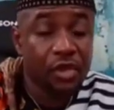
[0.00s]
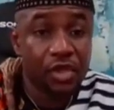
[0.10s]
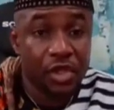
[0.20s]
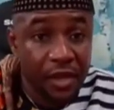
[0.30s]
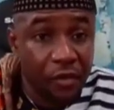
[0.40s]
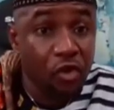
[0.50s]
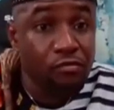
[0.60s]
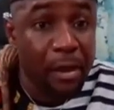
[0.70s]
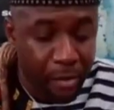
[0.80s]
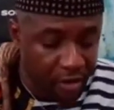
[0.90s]
Chief
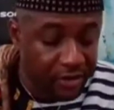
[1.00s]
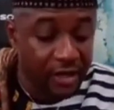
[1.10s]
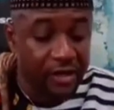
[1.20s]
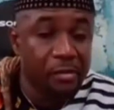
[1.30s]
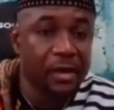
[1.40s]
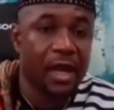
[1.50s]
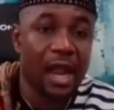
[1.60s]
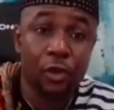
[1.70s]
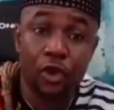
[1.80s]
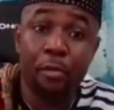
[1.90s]
Ogbebor is a criminal, and
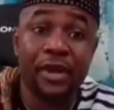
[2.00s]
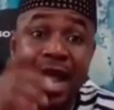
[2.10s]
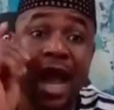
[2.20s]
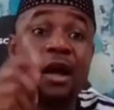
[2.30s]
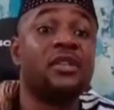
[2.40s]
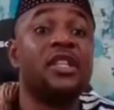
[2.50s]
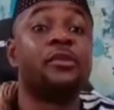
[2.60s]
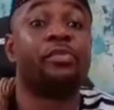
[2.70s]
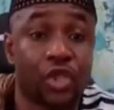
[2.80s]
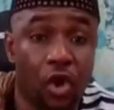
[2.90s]
I'm going to bring out this
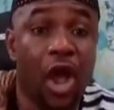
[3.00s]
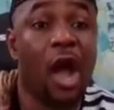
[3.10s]
picture